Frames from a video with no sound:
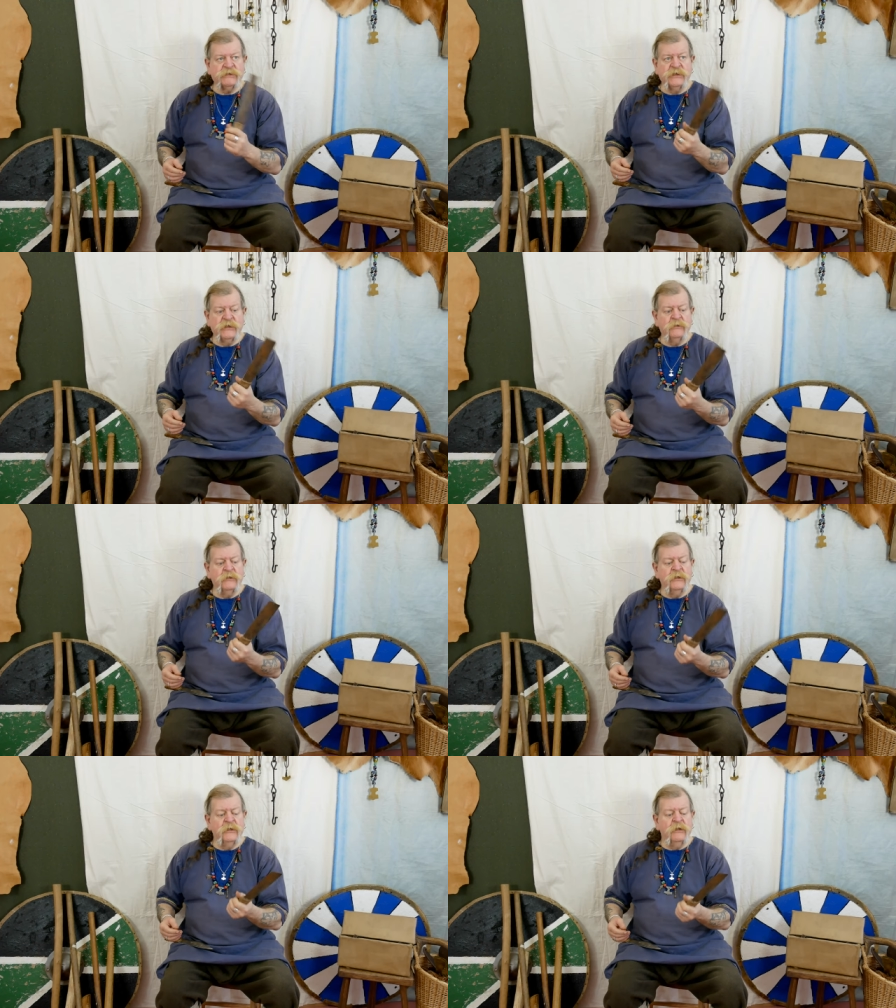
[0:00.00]

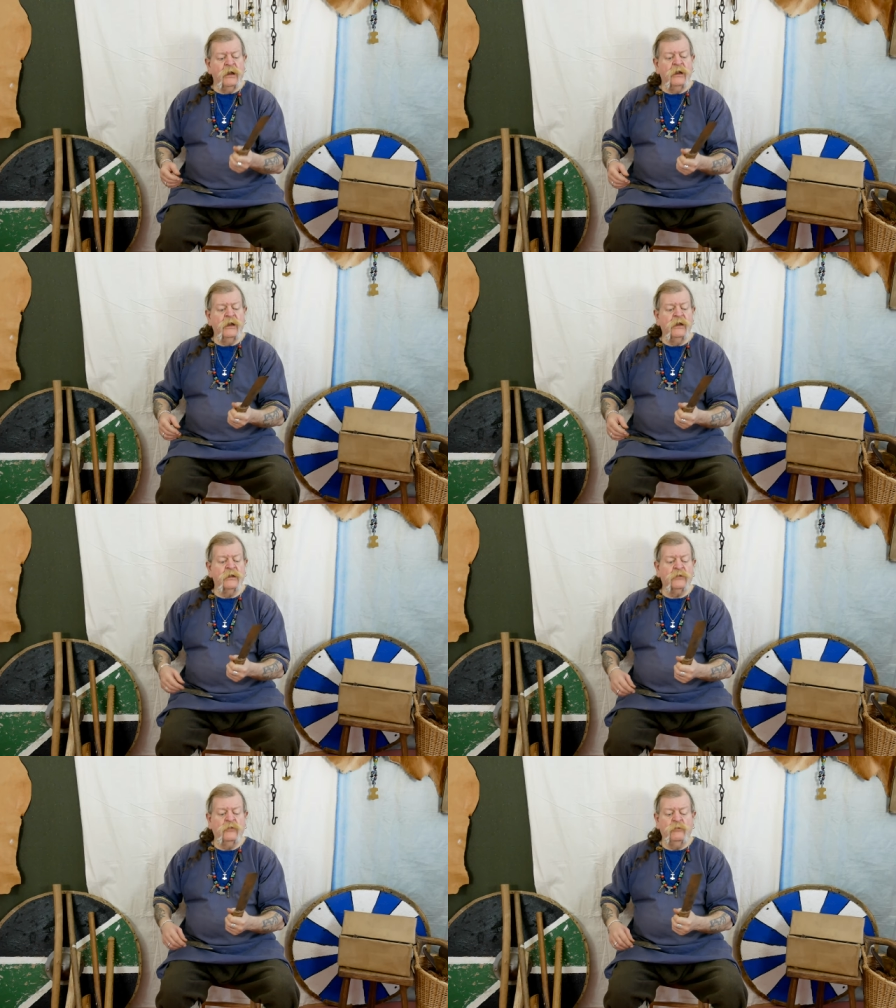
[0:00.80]
steel,
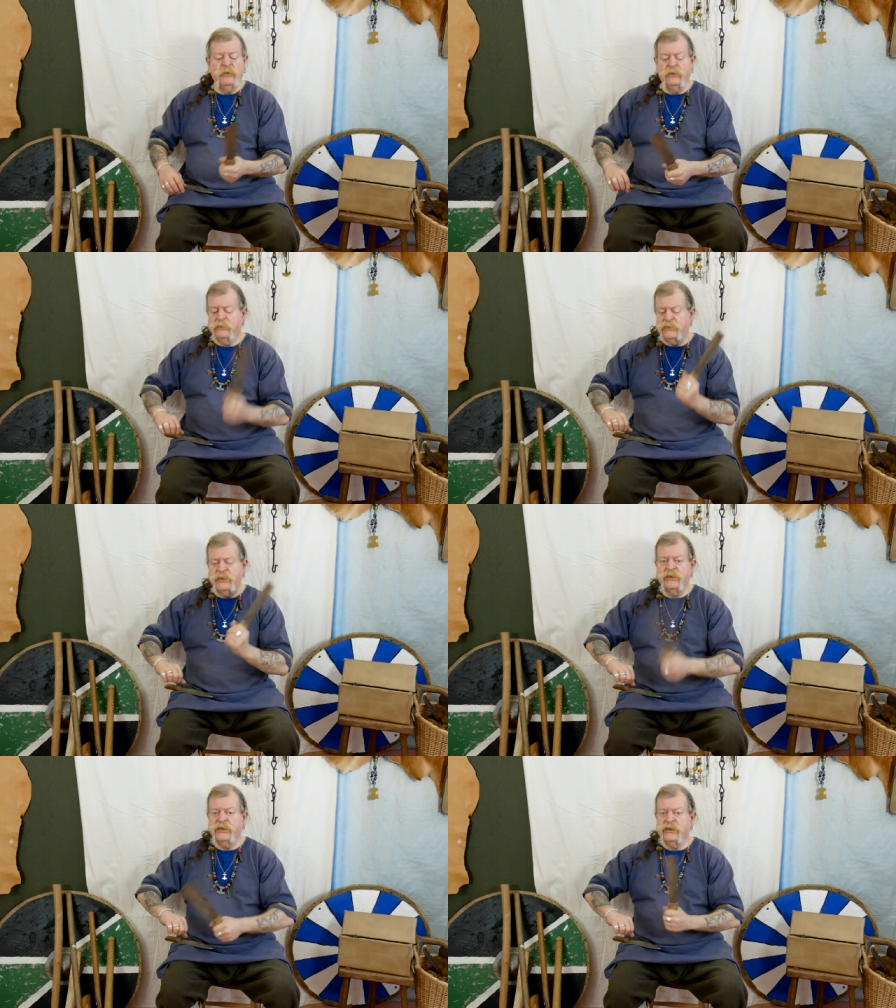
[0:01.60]
could be
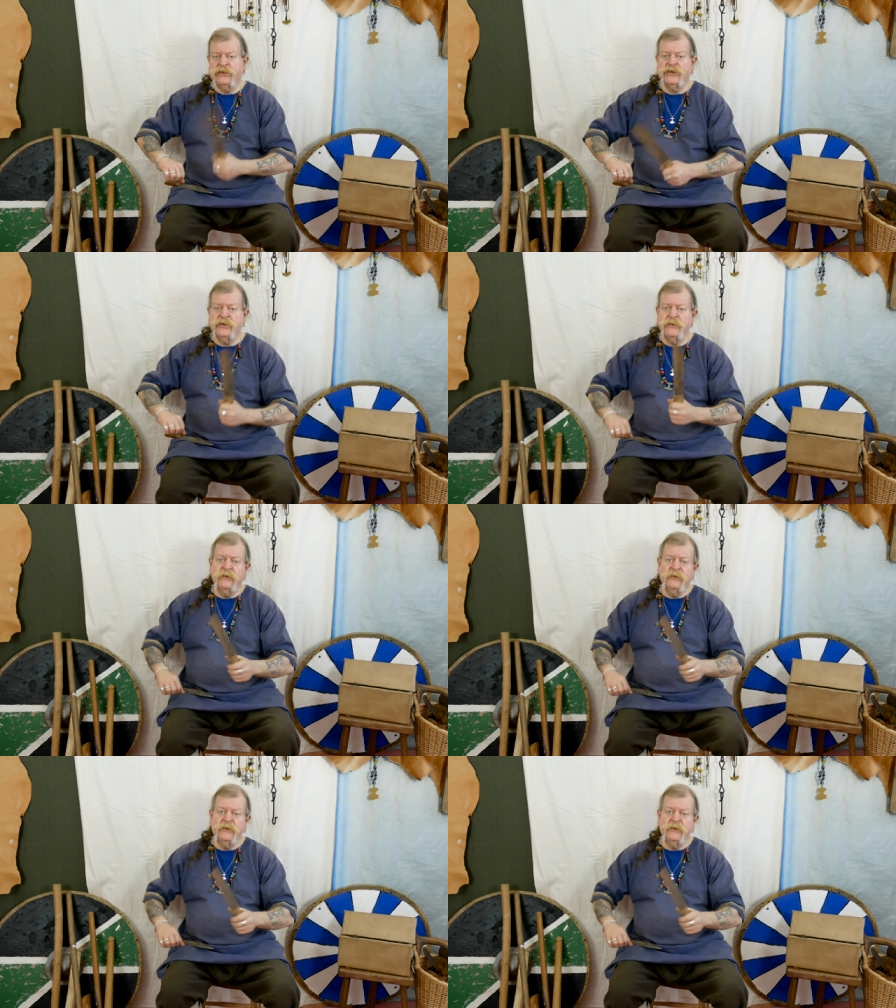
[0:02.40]
used in the kitchen,